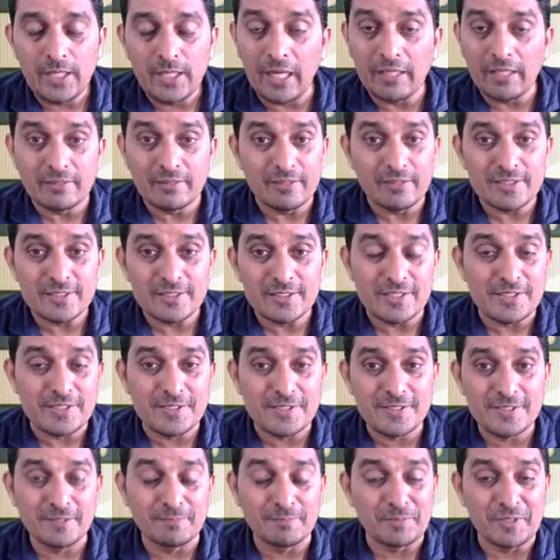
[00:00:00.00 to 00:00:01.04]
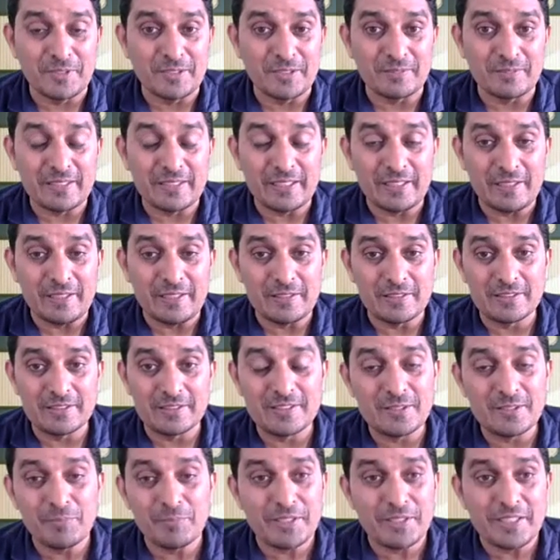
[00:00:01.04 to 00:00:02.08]
And this is
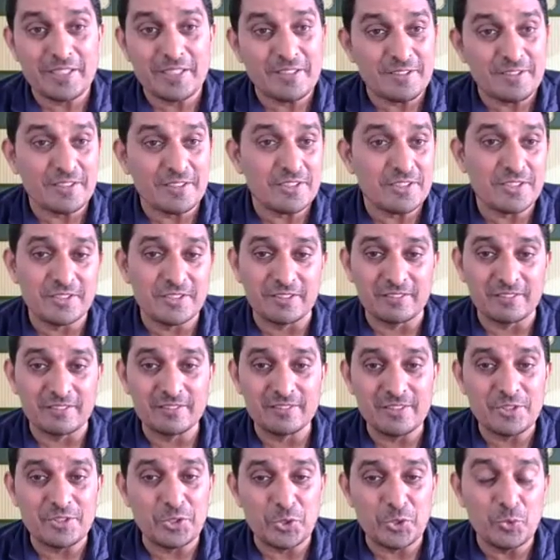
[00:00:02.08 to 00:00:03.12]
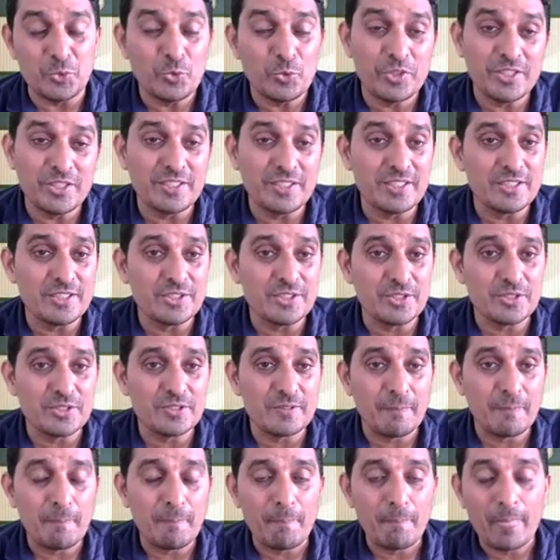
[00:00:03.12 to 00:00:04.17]
something interesting. This unit is
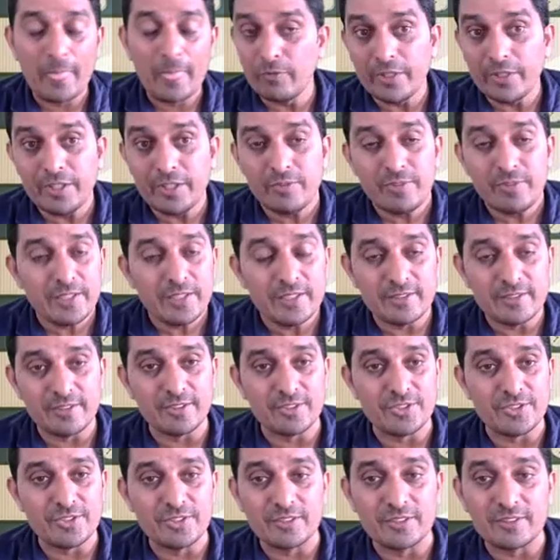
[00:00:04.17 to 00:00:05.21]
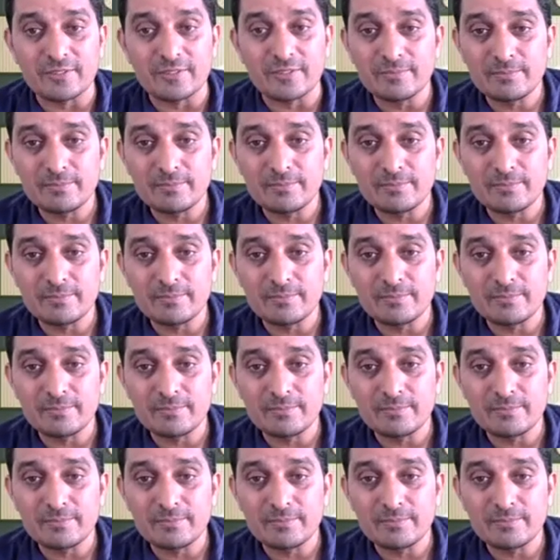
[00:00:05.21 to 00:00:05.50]
very, very interesting.